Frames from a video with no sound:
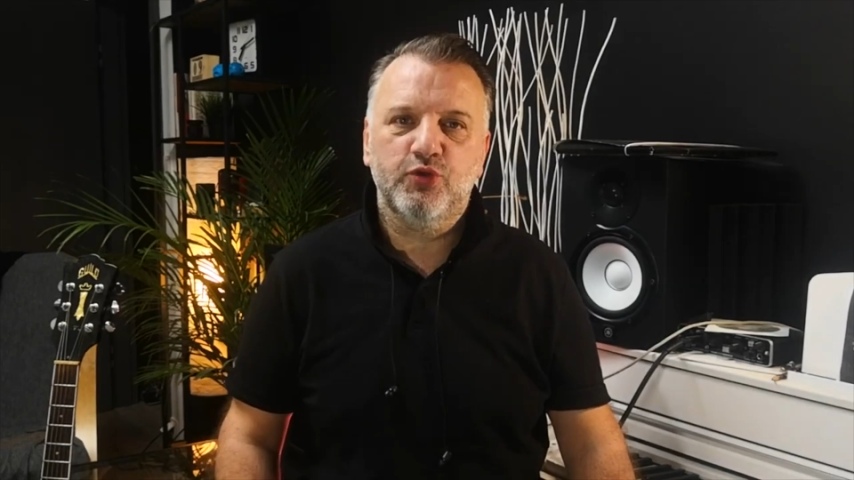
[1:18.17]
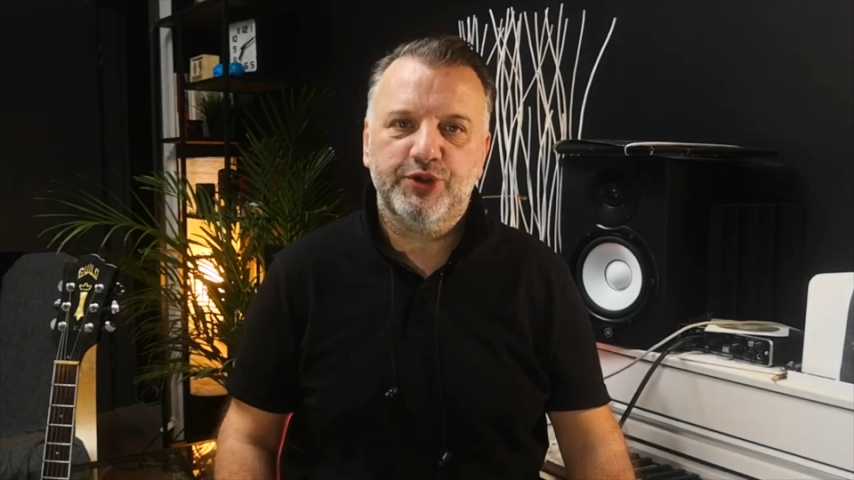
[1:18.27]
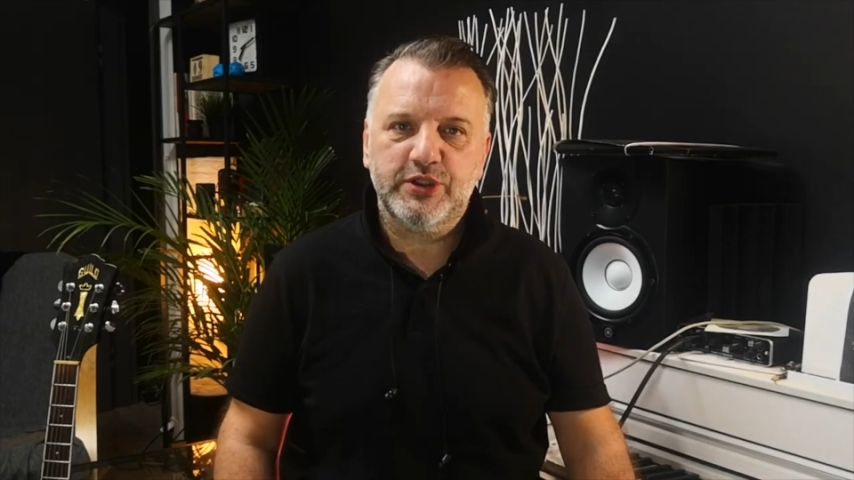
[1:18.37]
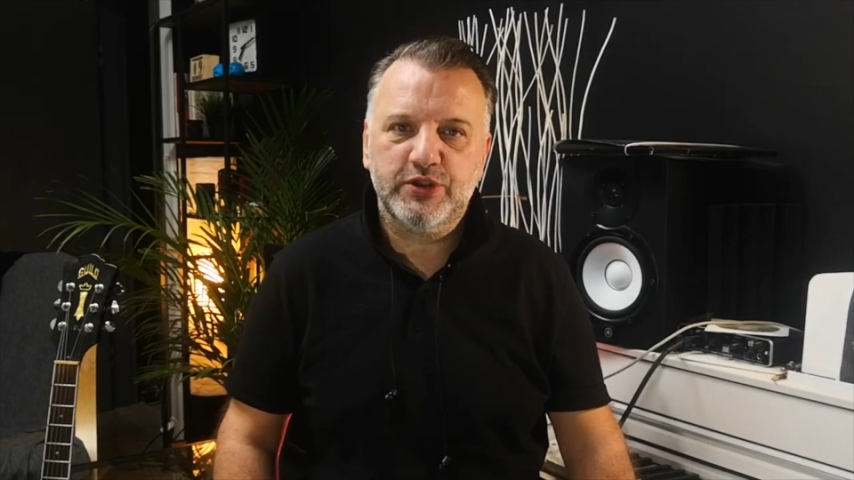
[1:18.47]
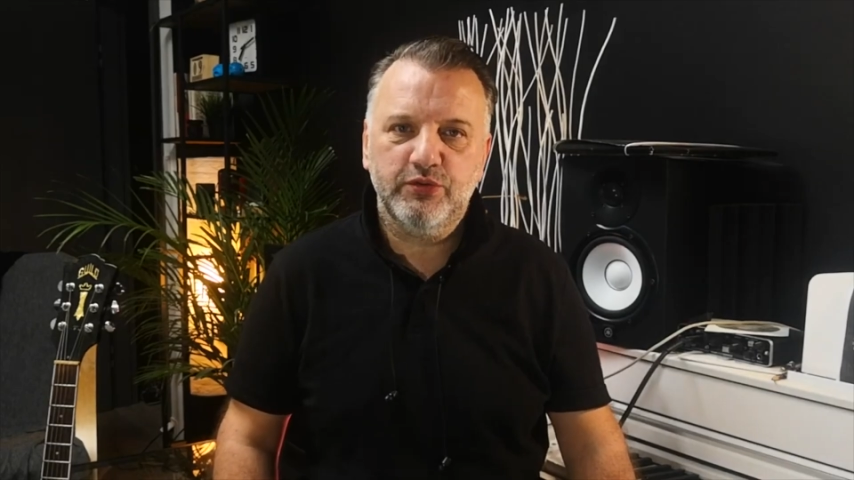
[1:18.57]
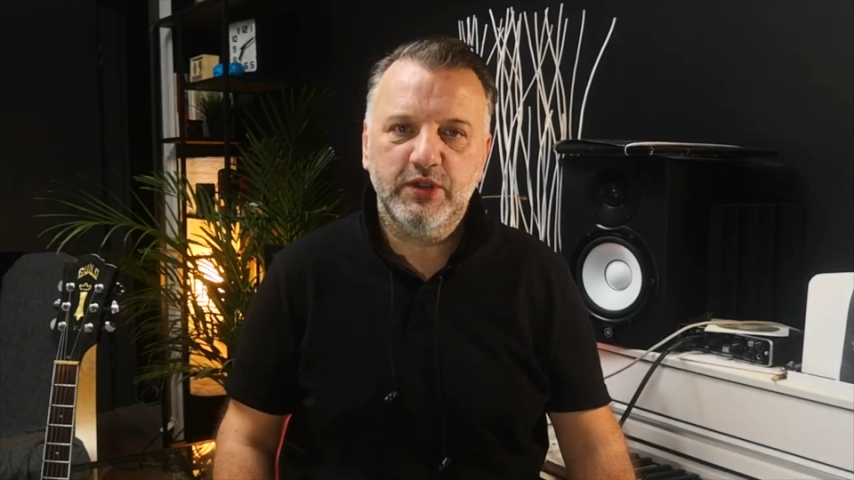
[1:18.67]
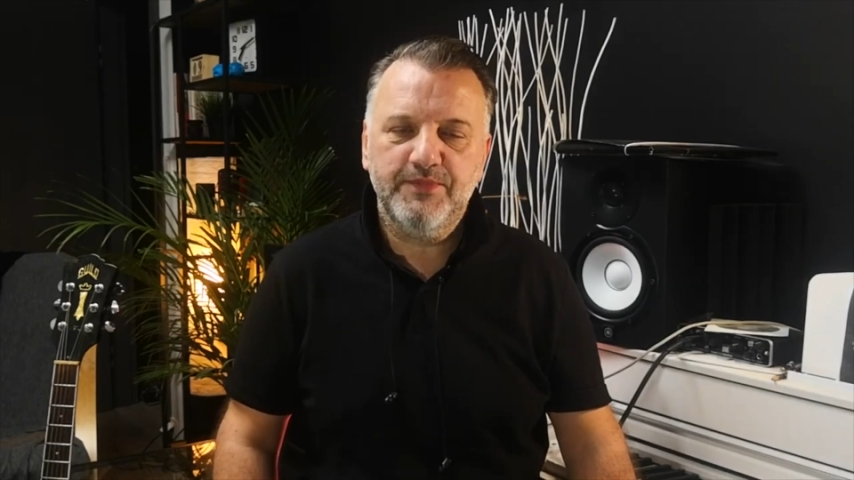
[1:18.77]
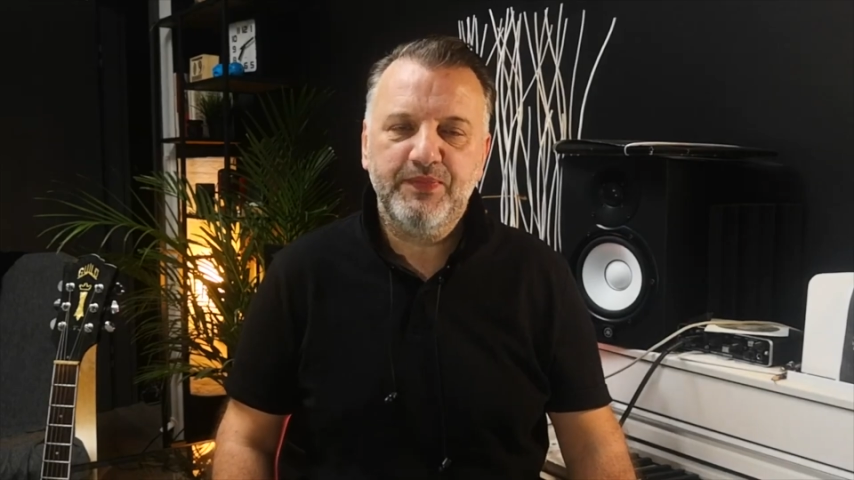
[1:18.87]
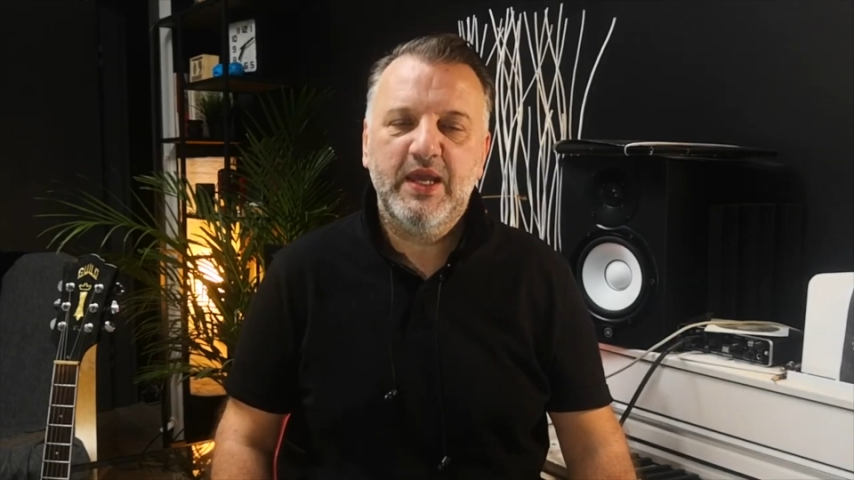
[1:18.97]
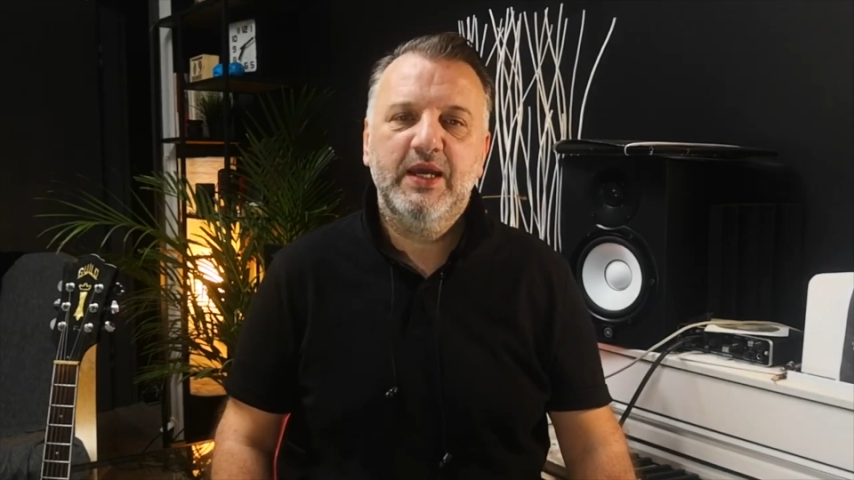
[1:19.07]
look at the
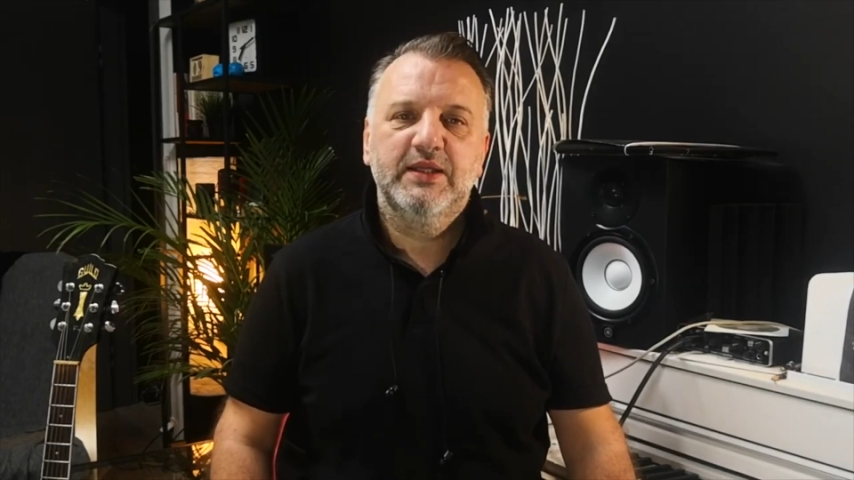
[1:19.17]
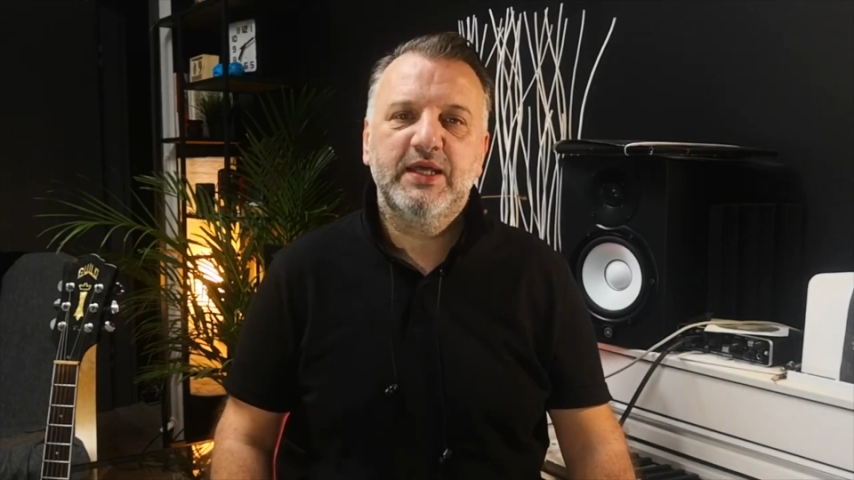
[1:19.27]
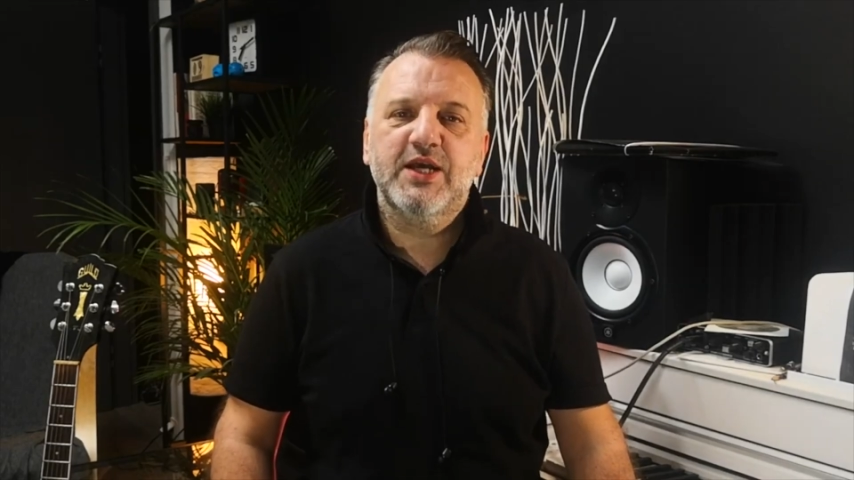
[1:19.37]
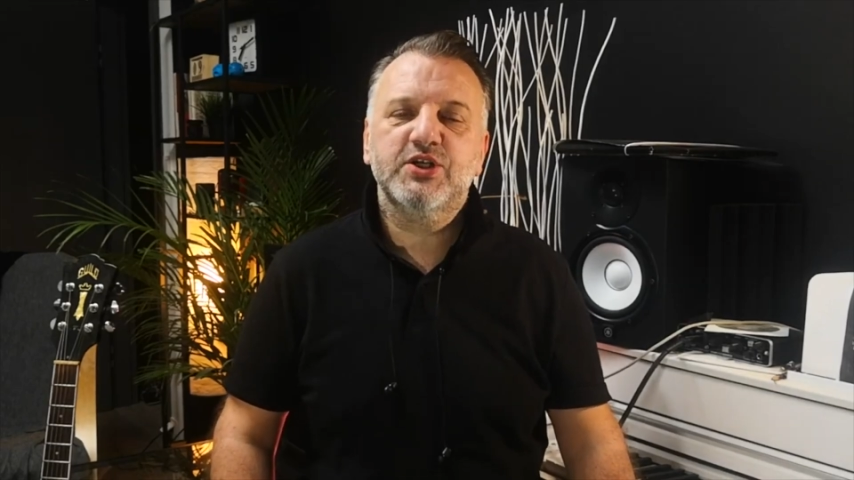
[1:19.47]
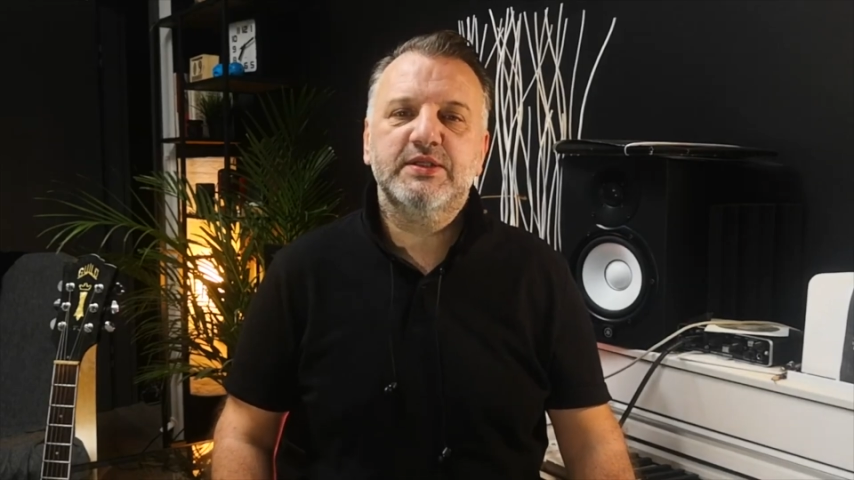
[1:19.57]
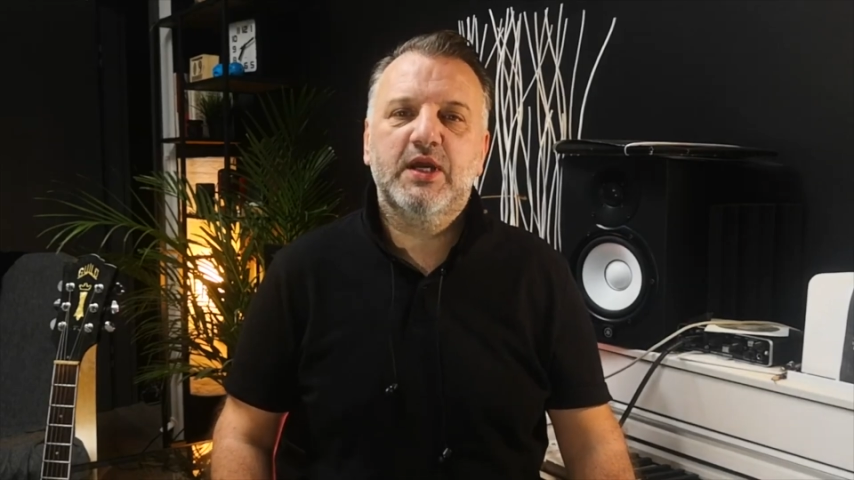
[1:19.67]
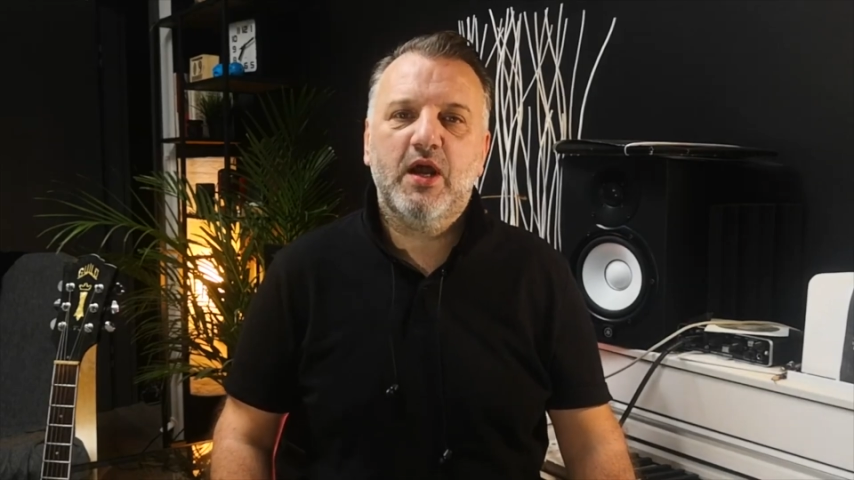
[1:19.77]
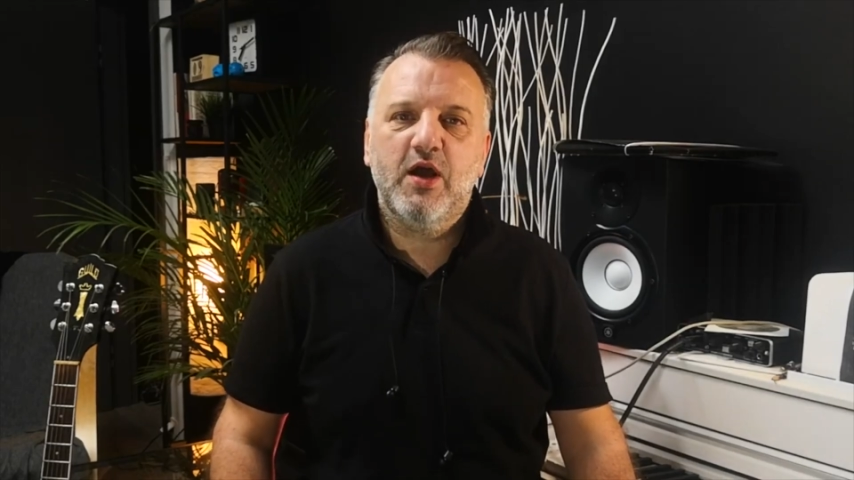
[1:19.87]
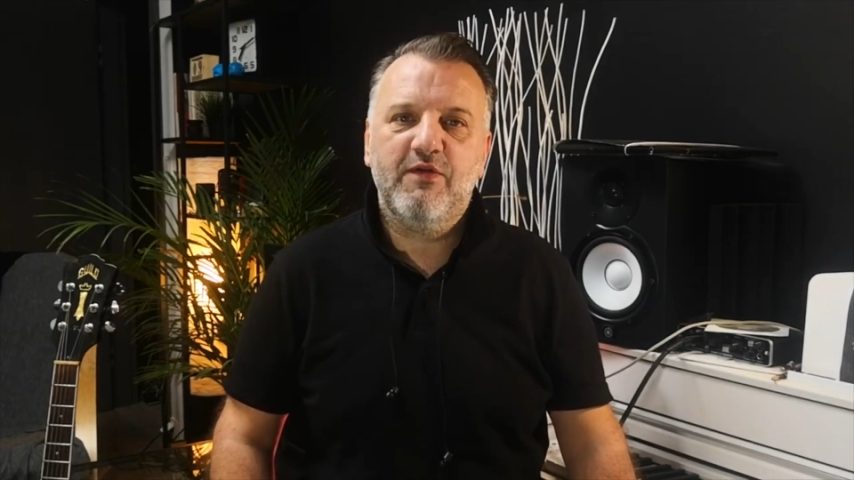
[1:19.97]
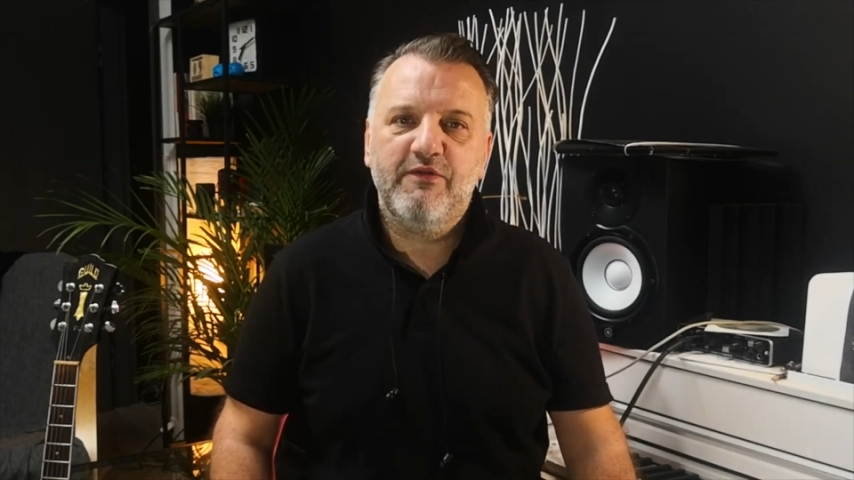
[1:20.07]
notes of the G
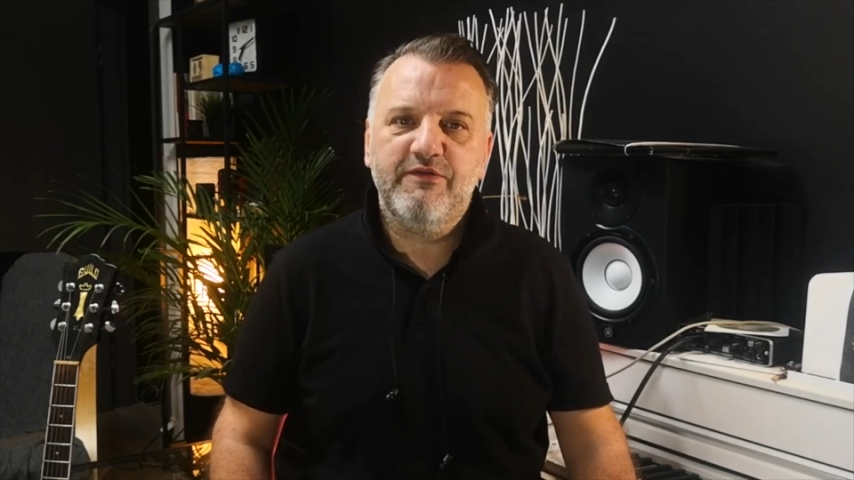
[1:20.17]
pentatonic